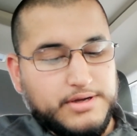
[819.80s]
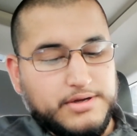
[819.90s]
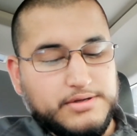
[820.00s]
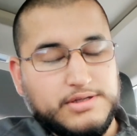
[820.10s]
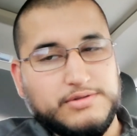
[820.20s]

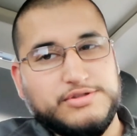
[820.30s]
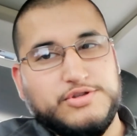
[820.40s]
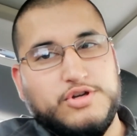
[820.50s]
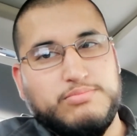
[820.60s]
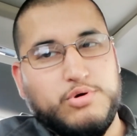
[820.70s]
so it's
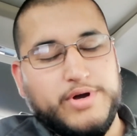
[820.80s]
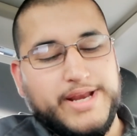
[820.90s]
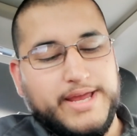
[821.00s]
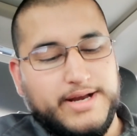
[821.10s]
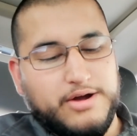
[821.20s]

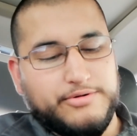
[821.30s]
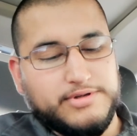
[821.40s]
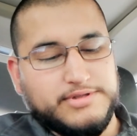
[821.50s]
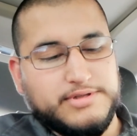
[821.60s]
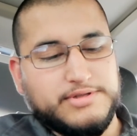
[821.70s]
2.8
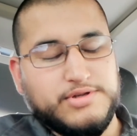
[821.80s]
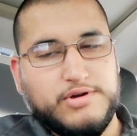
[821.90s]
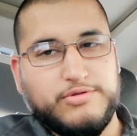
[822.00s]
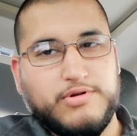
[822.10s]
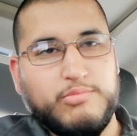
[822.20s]
hours to go
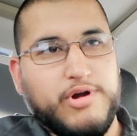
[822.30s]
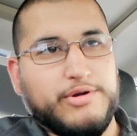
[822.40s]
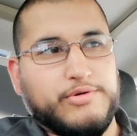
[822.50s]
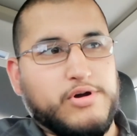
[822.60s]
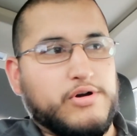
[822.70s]
through a brand
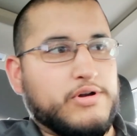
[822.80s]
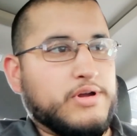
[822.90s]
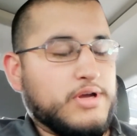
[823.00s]
new car.